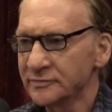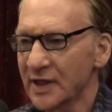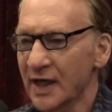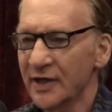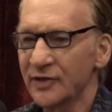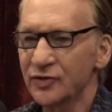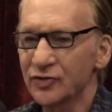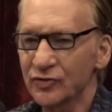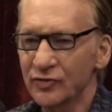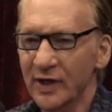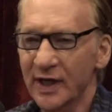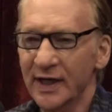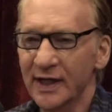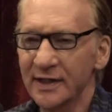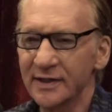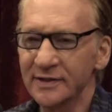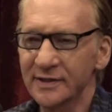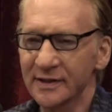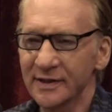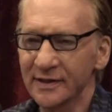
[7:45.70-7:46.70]
And
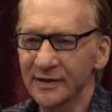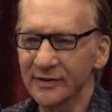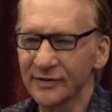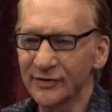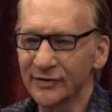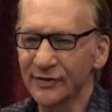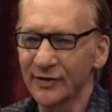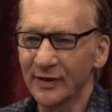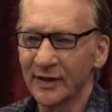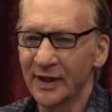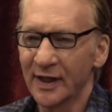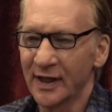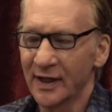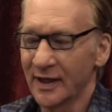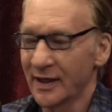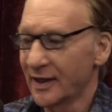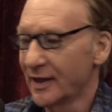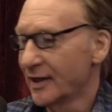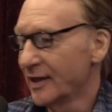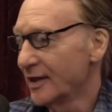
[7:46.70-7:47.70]
trans is,
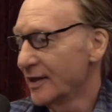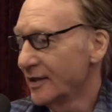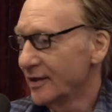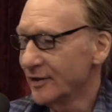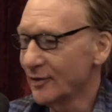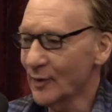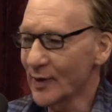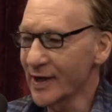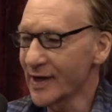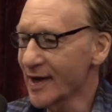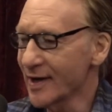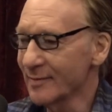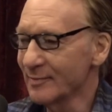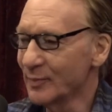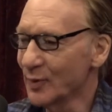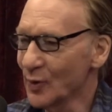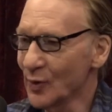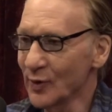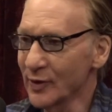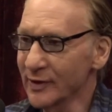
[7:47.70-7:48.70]
the way I'm
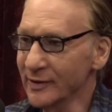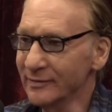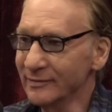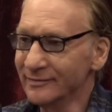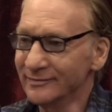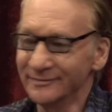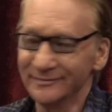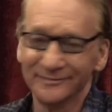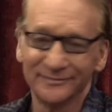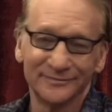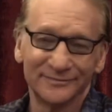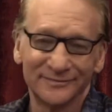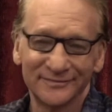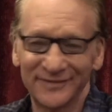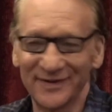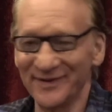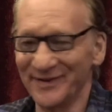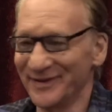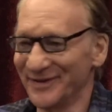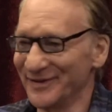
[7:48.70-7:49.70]
born,
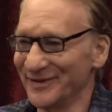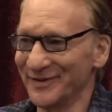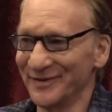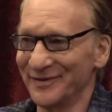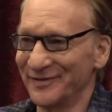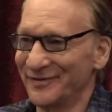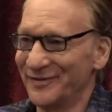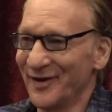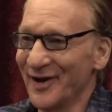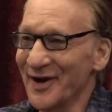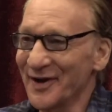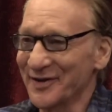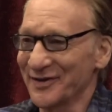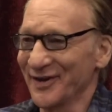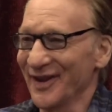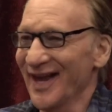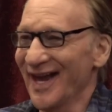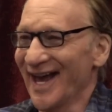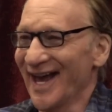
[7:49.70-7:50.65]
fuck that.